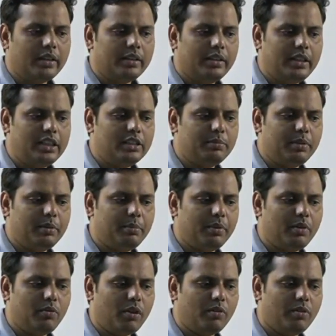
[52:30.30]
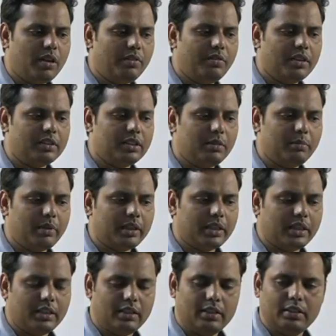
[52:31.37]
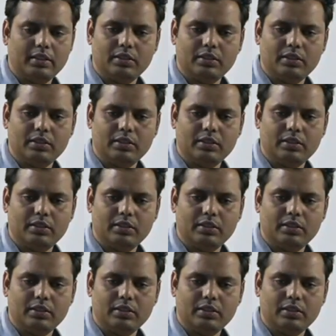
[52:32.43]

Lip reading: These people were well versed in making